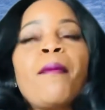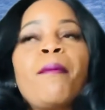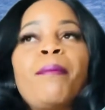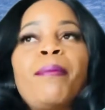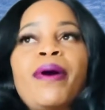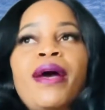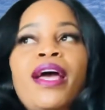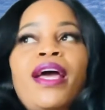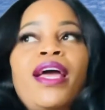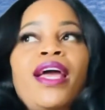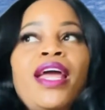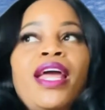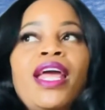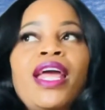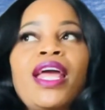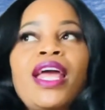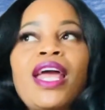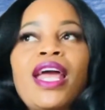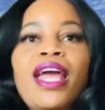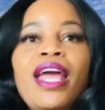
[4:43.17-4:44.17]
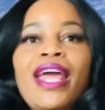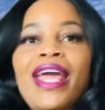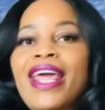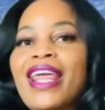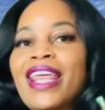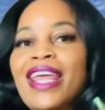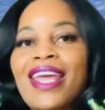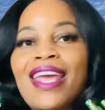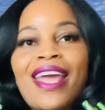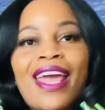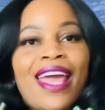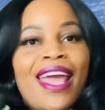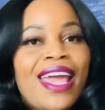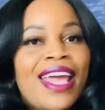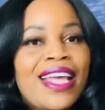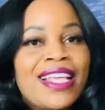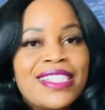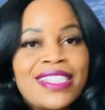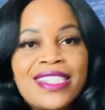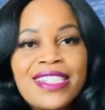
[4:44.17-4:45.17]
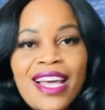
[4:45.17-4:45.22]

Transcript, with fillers: but it's